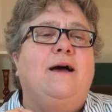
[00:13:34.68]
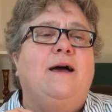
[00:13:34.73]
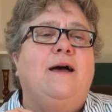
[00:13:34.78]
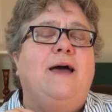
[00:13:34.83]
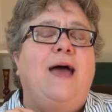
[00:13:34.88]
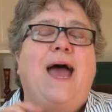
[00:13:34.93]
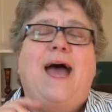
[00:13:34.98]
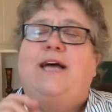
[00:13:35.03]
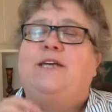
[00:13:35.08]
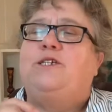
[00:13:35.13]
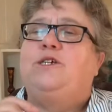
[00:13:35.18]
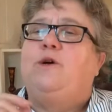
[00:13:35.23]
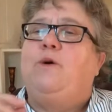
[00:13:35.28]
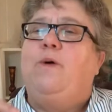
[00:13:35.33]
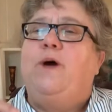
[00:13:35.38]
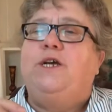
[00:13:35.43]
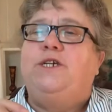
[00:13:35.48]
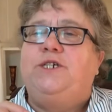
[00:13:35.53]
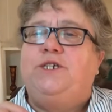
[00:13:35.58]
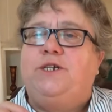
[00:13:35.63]
ask
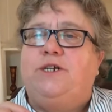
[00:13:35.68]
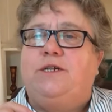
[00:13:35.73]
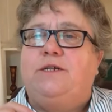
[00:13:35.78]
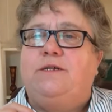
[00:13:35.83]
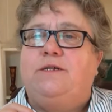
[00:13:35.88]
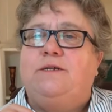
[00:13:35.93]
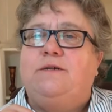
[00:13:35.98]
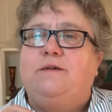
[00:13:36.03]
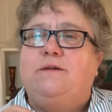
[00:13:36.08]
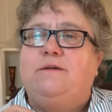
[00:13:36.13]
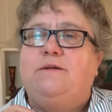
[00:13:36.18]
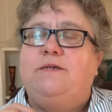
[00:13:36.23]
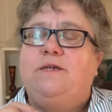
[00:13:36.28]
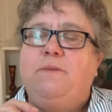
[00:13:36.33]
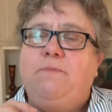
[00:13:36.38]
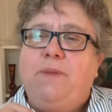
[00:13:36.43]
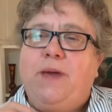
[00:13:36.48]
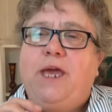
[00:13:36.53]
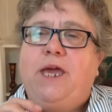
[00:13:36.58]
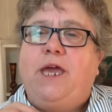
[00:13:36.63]
questions, to
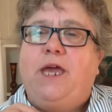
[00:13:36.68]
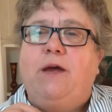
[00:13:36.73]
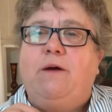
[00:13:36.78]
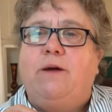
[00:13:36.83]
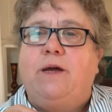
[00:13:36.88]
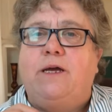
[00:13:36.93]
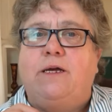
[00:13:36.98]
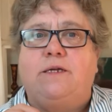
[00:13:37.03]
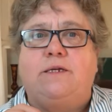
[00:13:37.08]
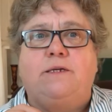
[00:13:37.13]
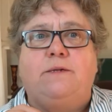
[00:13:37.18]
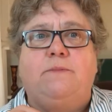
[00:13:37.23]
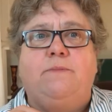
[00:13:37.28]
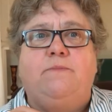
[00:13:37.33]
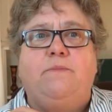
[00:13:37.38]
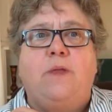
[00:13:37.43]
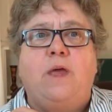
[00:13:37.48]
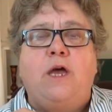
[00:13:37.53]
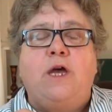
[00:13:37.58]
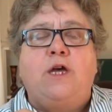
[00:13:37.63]
be curious.
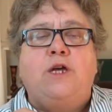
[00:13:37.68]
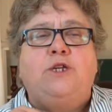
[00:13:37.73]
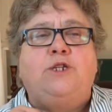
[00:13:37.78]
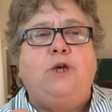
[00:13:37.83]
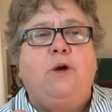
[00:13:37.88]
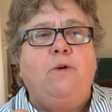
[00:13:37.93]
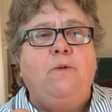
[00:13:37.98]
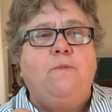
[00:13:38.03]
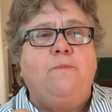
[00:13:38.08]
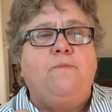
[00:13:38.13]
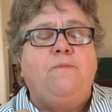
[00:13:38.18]
So